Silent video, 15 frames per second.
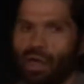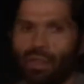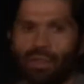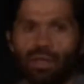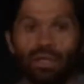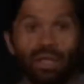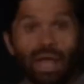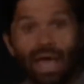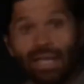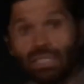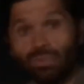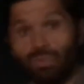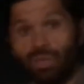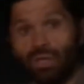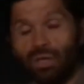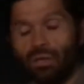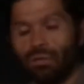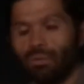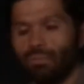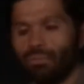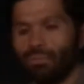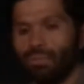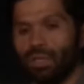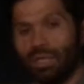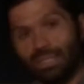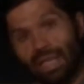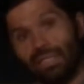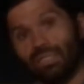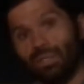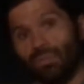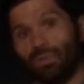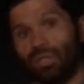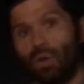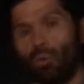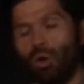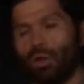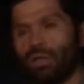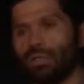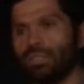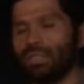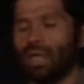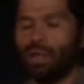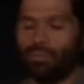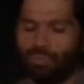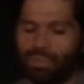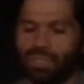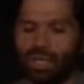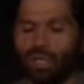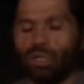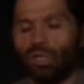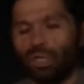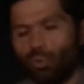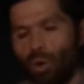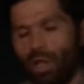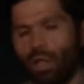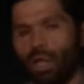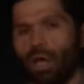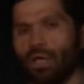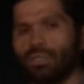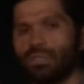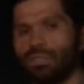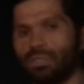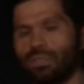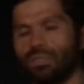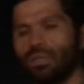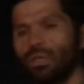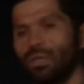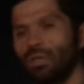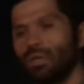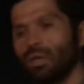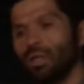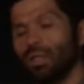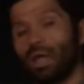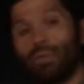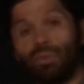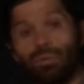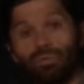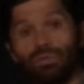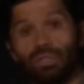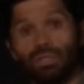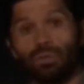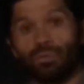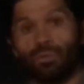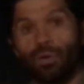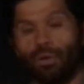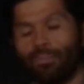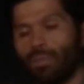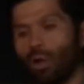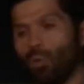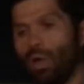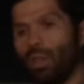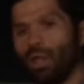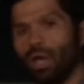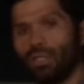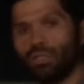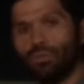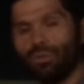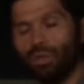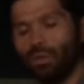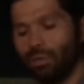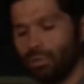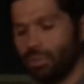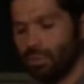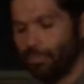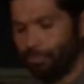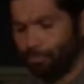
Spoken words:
They did ask me, and because that's something they wanted to set, particularly weight loss, because a lot of people have seen my weight loss over the years,